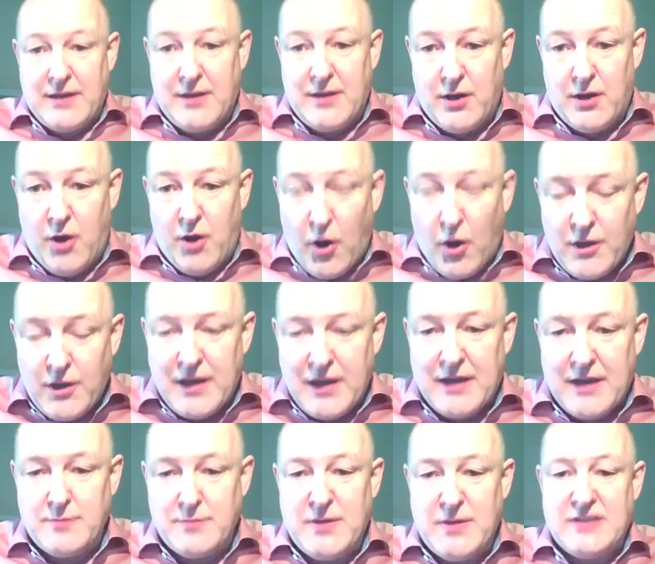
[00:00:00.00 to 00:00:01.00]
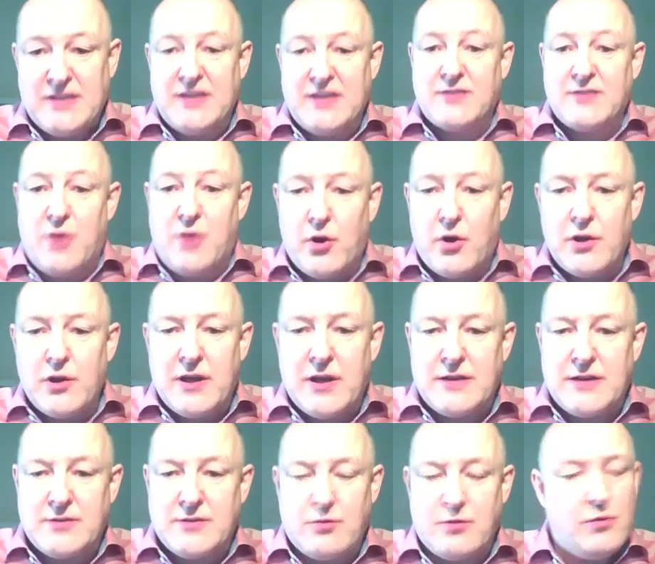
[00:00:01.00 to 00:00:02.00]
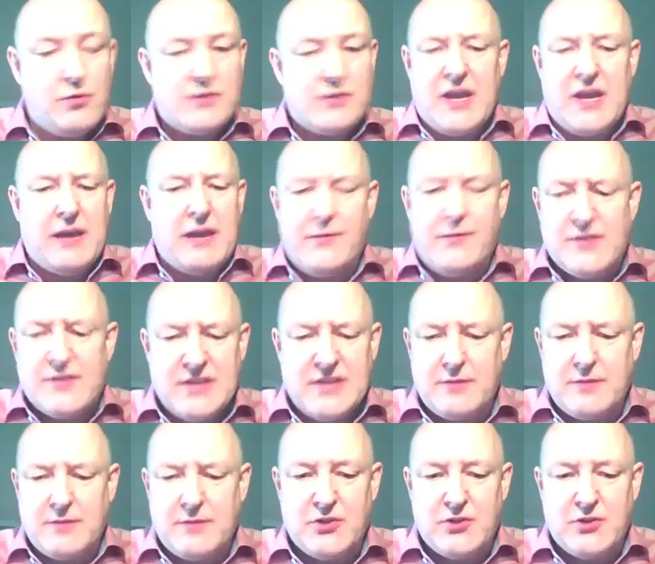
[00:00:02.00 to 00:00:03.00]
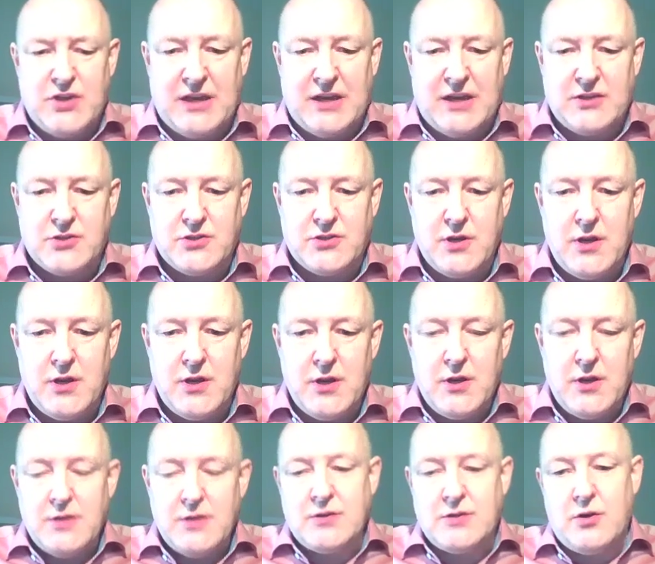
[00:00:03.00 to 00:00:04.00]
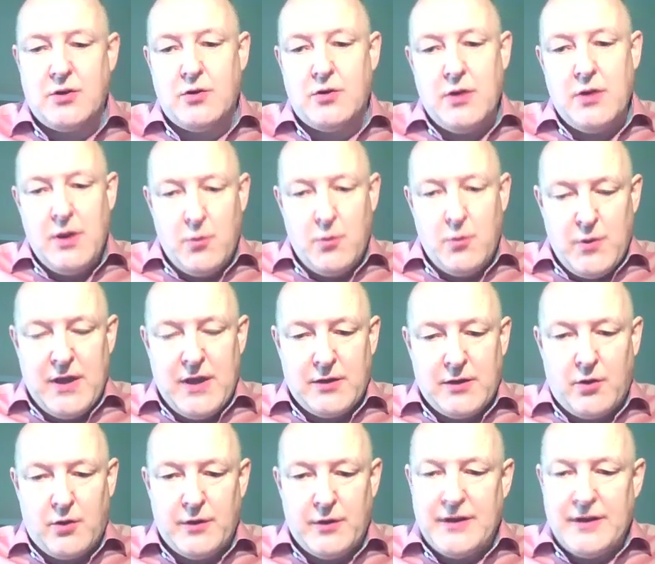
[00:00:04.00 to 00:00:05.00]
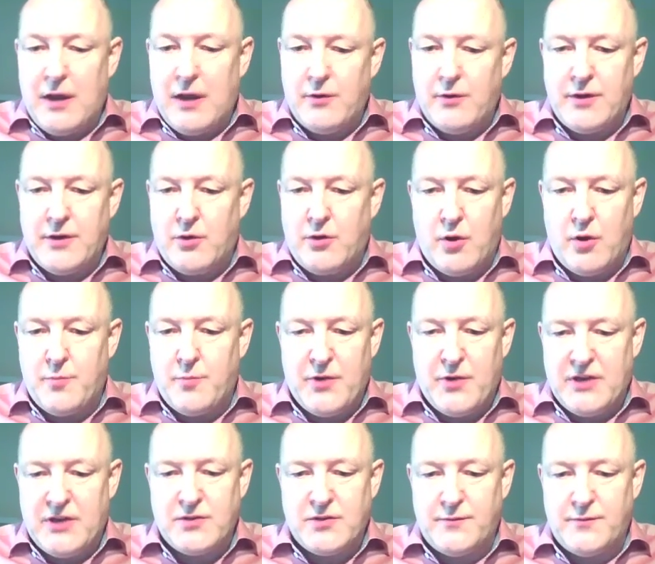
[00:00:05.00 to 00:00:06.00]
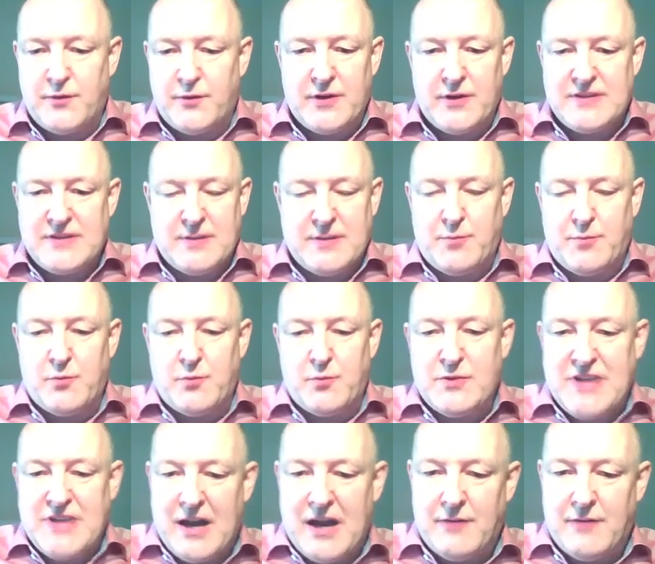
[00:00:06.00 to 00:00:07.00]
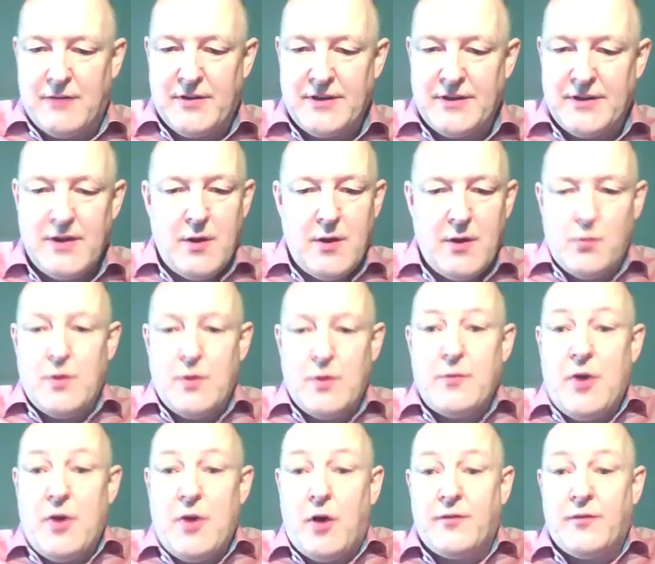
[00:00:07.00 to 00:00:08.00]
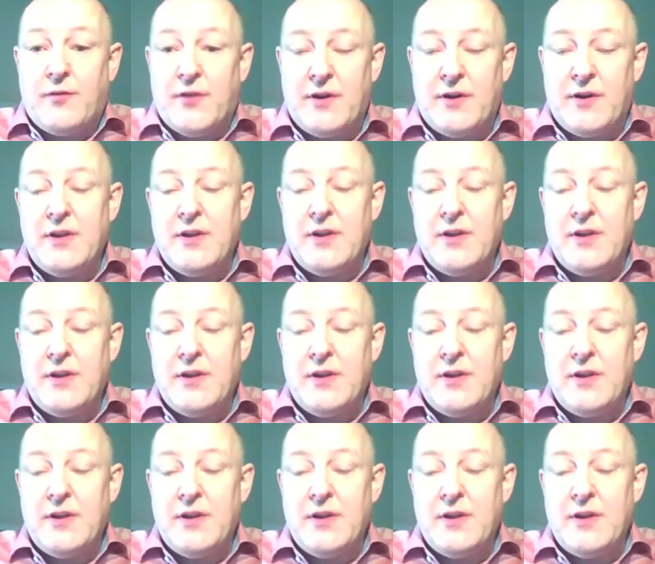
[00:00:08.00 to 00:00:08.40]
online meetings, online schools, everything will change. So we are going now in a cooperation, for example, with Harvard, where we offer